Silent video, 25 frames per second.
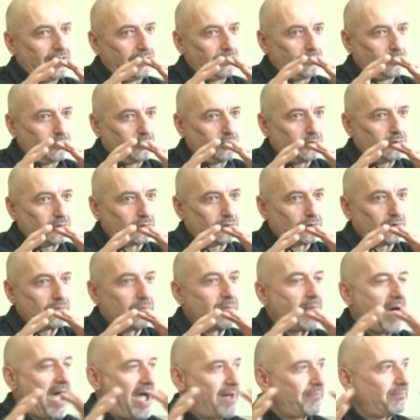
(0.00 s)
to
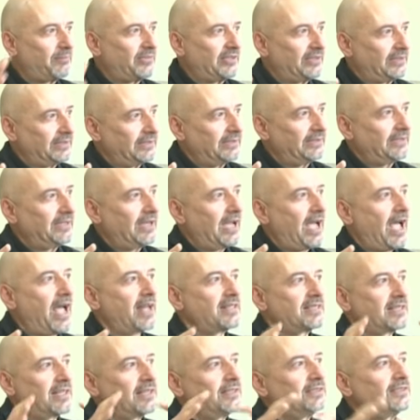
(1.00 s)
map,
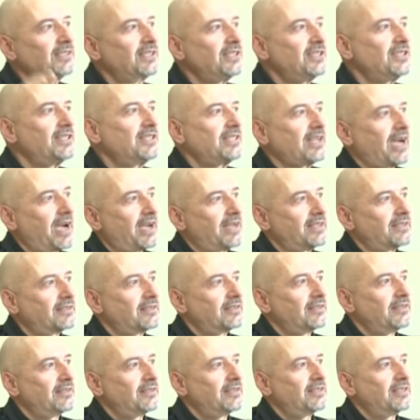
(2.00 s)
and then digitize
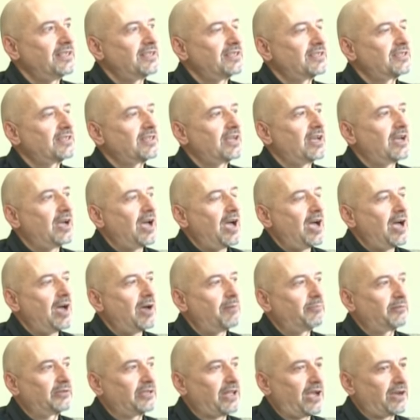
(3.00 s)
this
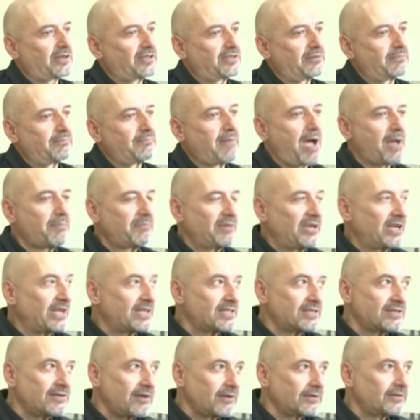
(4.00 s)
production. Mapping
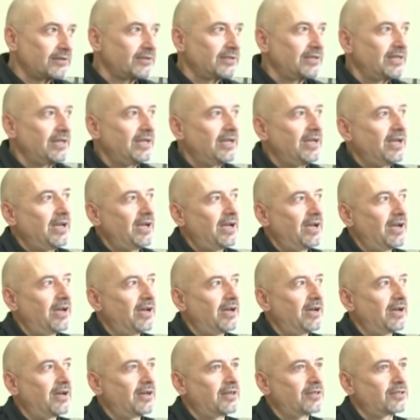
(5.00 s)
is not
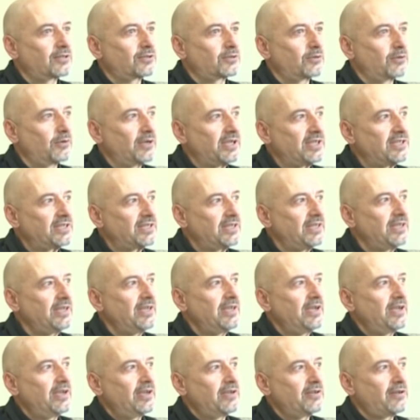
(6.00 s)
so easy.
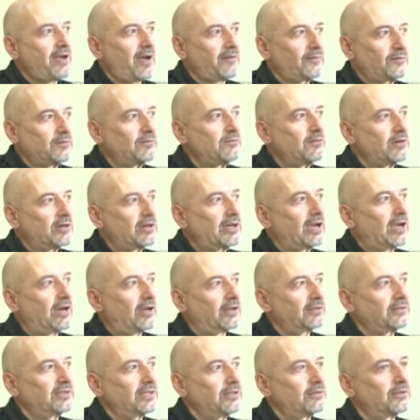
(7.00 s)
You have to work a
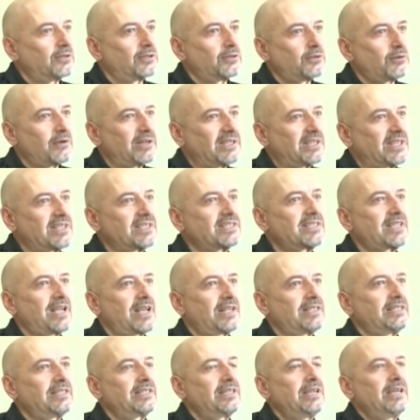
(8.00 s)
lot in order to
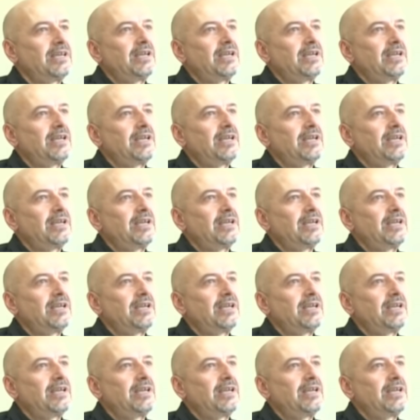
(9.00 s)
understand